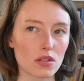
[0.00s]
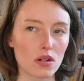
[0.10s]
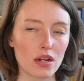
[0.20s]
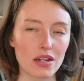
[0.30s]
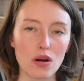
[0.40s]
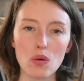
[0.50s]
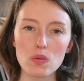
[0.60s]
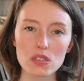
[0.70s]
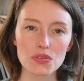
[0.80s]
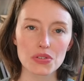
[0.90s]
oh, I
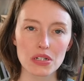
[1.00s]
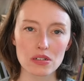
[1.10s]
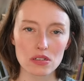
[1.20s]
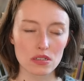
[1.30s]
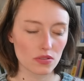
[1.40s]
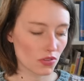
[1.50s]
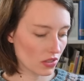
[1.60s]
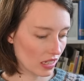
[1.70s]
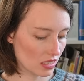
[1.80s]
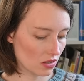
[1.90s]
always forgot
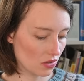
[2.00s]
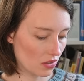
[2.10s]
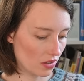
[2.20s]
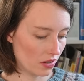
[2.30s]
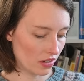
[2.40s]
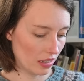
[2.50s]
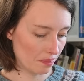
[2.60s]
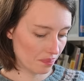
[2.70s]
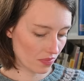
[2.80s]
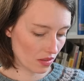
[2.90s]
forget her,
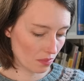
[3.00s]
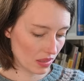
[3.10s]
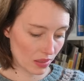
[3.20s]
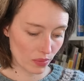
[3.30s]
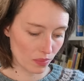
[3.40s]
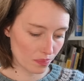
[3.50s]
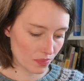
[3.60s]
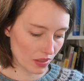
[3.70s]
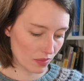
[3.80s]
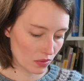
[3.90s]
name but I will
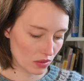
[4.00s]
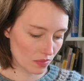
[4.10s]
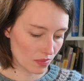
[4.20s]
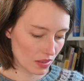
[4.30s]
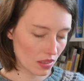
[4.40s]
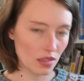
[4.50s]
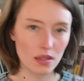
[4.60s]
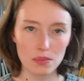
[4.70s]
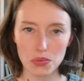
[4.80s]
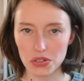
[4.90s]
I will
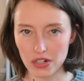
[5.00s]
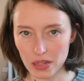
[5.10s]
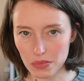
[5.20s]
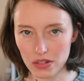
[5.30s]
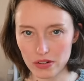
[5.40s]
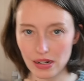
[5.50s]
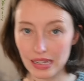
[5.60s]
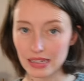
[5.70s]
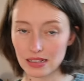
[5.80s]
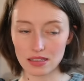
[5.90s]
put her name here and
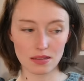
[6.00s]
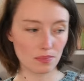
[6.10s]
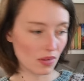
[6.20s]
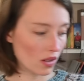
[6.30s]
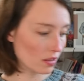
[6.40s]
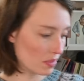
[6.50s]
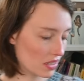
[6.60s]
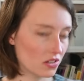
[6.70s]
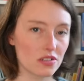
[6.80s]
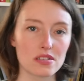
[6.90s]
link the, all the
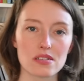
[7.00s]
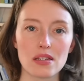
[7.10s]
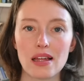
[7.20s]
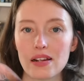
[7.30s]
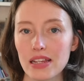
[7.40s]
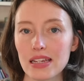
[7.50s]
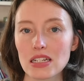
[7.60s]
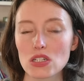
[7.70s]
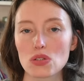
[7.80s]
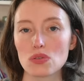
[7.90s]
patterns are
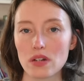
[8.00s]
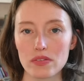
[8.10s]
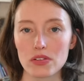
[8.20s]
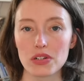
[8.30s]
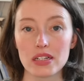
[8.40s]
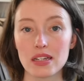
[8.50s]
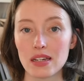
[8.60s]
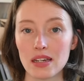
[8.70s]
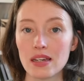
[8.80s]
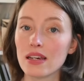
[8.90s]
linked to Ravelry
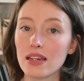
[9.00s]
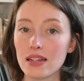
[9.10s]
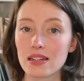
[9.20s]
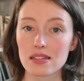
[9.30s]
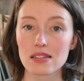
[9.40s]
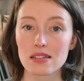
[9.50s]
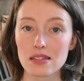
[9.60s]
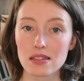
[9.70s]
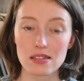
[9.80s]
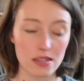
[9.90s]
in the
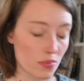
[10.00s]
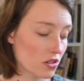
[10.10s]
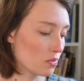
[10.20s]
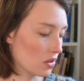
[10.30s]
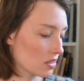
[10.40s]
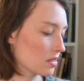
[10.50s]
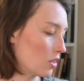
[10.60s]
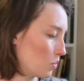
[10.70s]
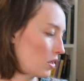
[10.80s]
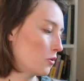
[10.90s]
description box
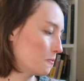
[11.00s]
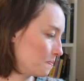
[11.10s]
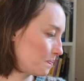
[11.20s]
down below